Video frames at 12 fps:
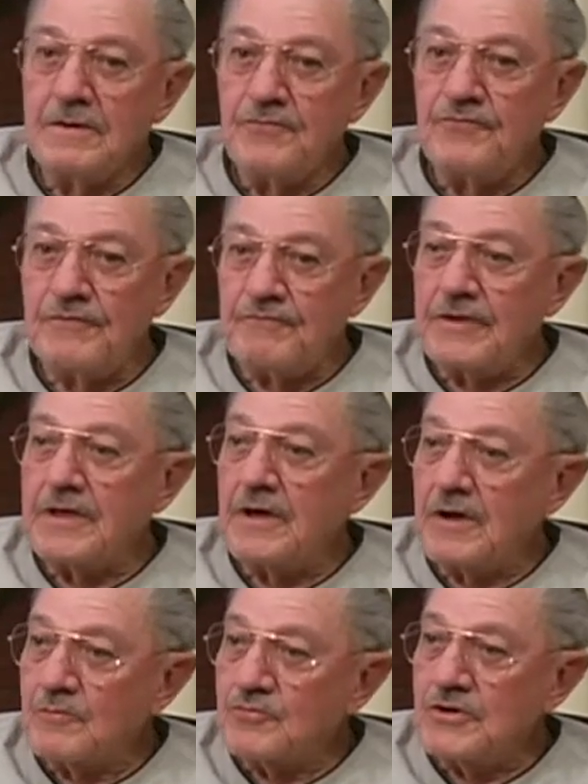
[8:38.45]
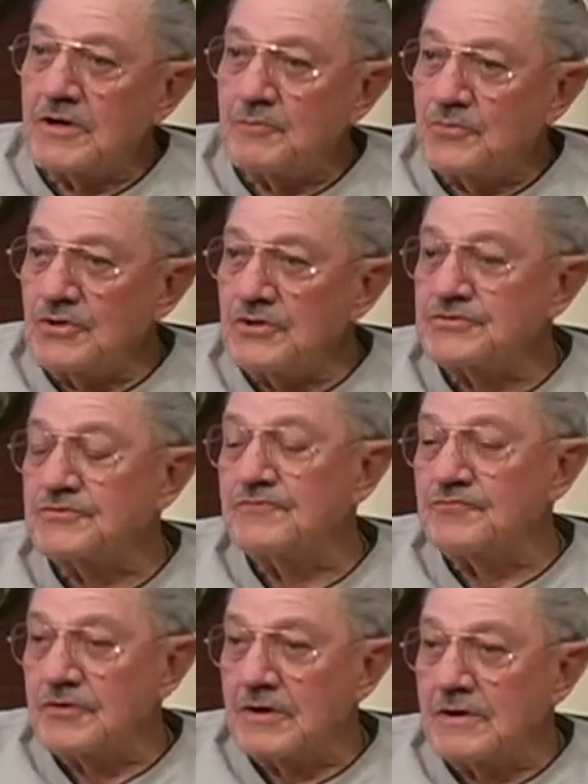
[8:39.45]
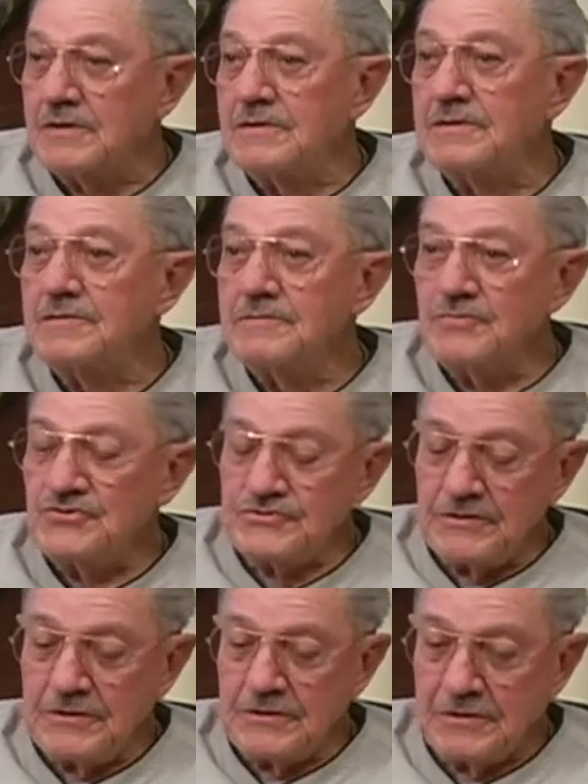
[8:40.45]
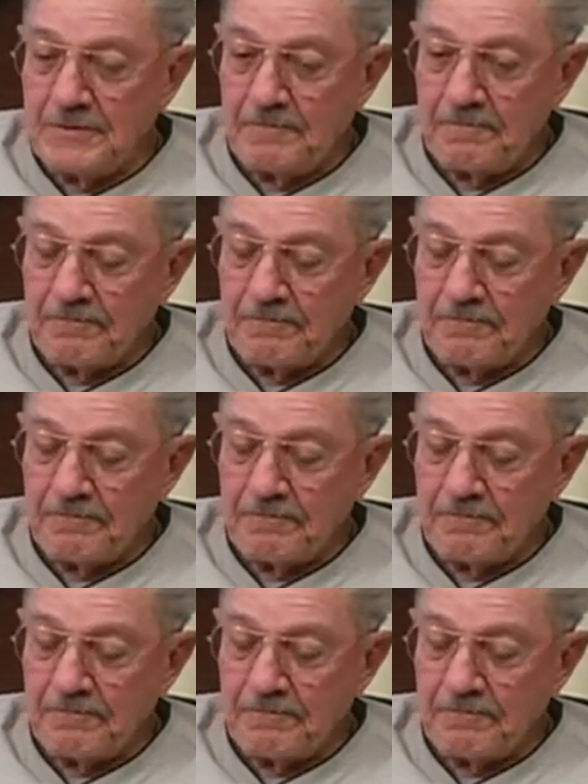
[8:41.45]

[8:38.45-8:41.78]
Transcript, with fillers: 50 caliber ammunition for our machine gun.